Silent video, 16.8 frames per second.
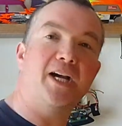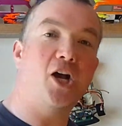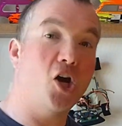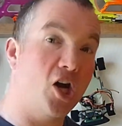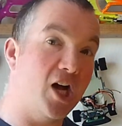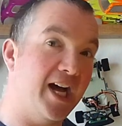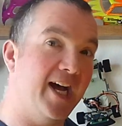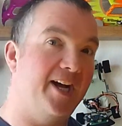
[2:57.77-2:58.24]

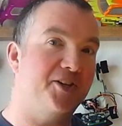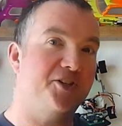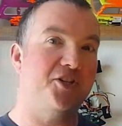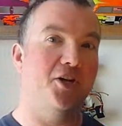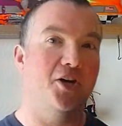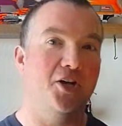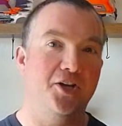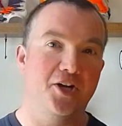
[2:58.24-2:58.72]
Hot
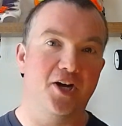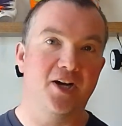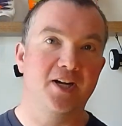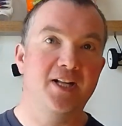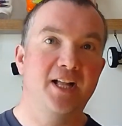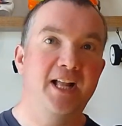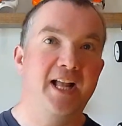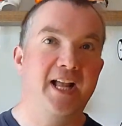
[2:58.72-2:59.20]
Hatch or
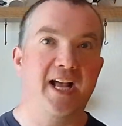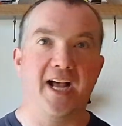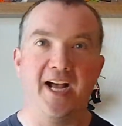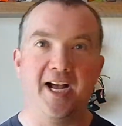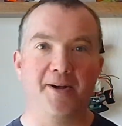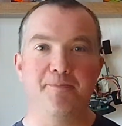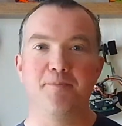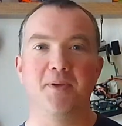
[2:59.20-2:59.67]
not,
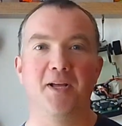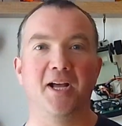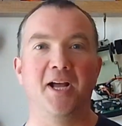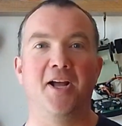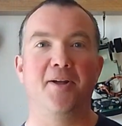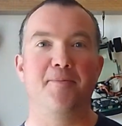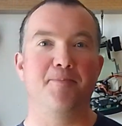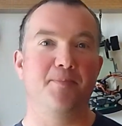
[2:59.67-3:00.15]

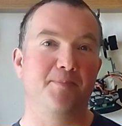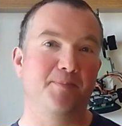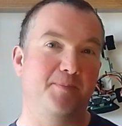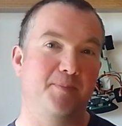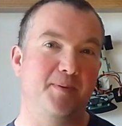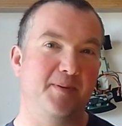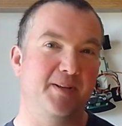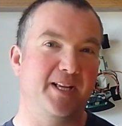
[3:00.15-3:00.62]

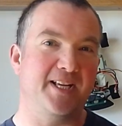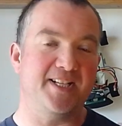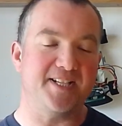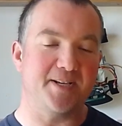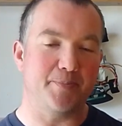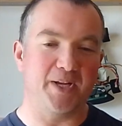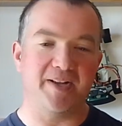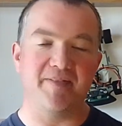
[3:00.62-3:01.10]

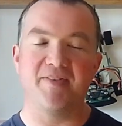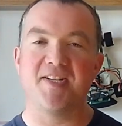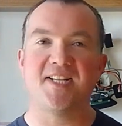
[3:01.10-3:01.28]
it's a bit of a